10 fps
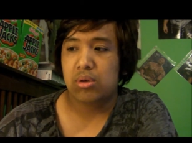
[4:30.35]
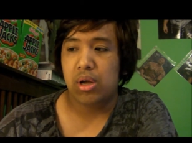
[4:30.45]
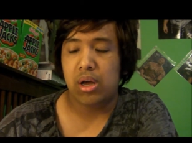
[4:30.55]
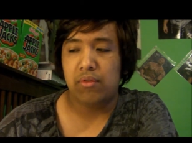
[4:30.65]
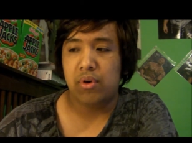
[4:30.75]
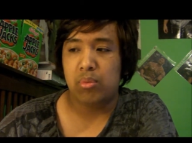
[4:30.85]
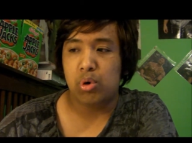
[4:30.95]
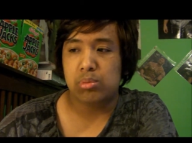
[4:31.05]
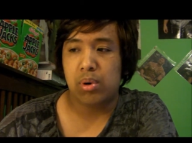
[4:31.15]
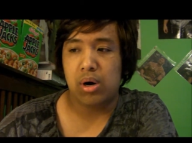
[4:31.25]
And for the
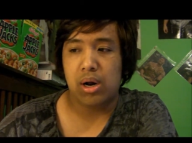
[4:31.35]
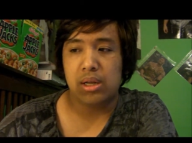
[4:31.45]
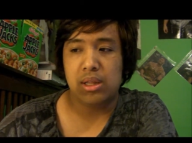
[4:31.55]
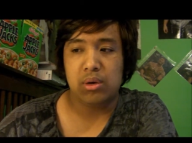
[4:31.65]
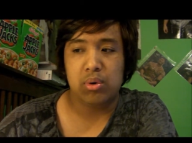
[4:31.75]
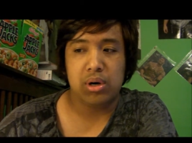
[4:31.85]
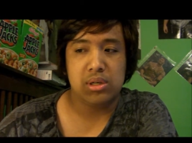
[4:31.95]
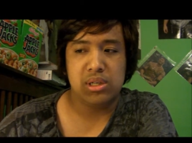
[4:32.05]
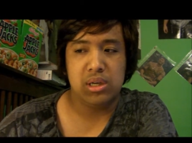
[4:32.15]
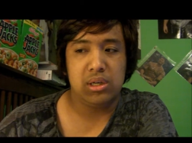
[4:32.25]
most part, I think we're going to
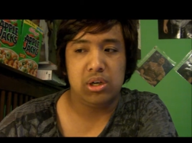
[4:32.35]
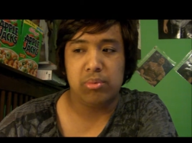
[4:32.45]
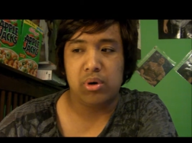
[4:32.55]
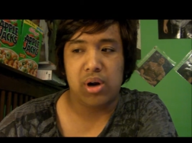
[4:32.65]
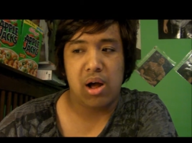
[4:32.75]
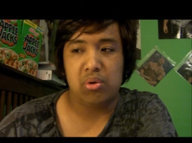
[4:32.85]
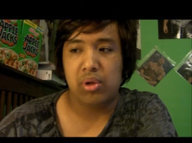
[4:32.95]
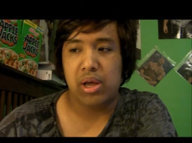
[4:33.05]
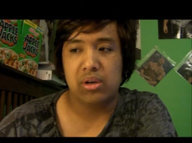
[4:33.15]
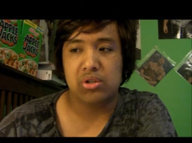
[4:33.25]
see Gilbert
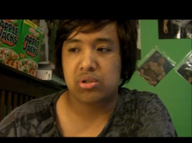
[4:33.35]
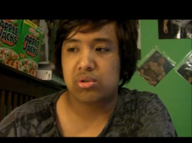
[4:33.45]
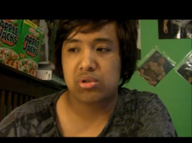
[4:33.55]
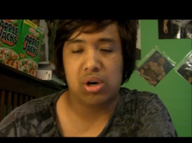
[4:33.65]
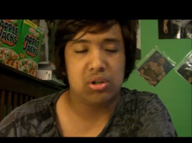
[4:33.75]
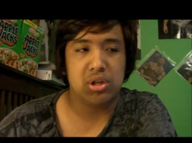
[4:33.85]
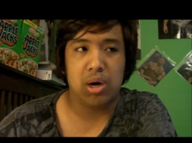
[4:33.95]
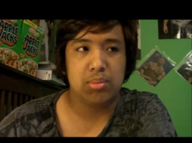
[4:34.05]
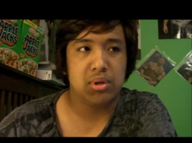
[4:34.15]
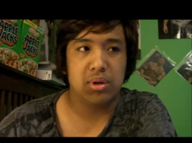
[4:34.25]
outland Josh
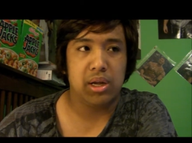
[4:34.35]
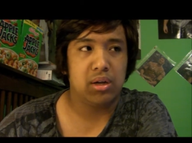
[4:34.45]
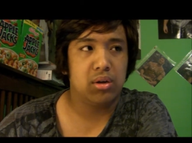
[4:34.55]
Thompson like